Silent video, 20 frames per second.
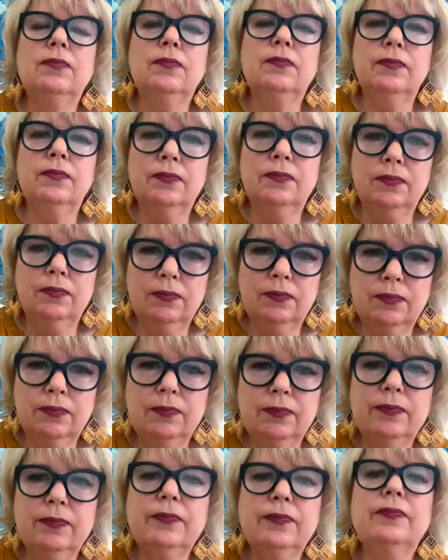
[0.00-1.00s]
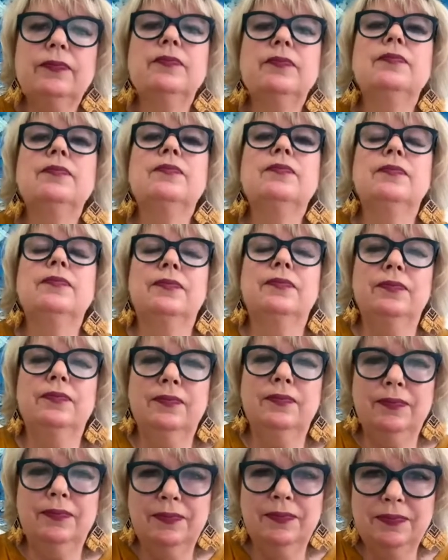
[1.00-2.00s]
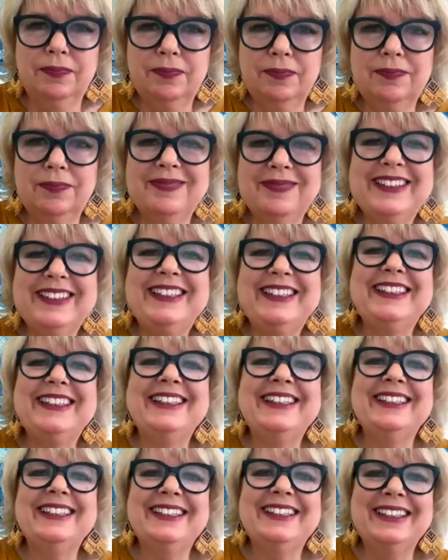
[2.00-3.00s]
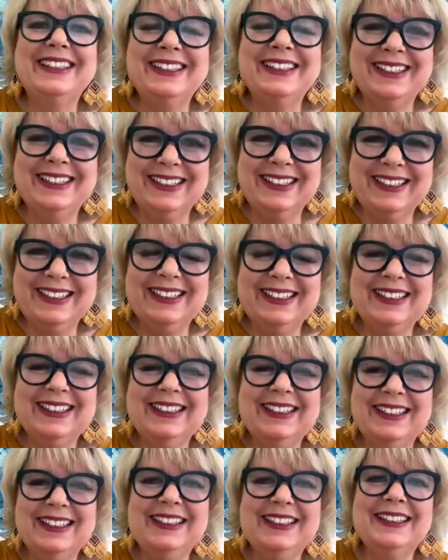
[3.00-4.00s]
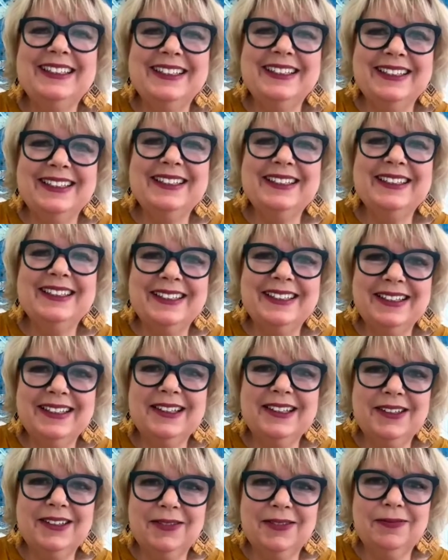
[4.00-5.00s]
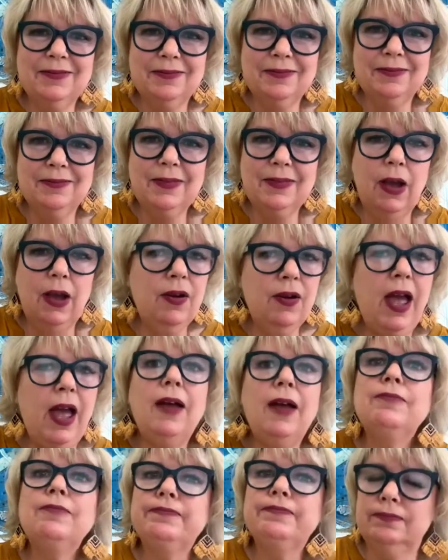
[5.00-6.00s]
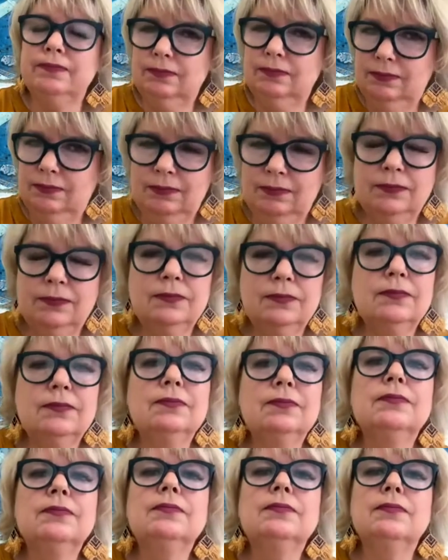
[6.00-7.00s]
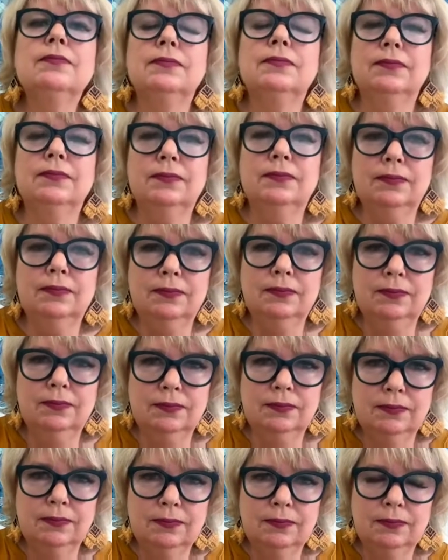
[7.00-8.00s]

The person shown says nothing.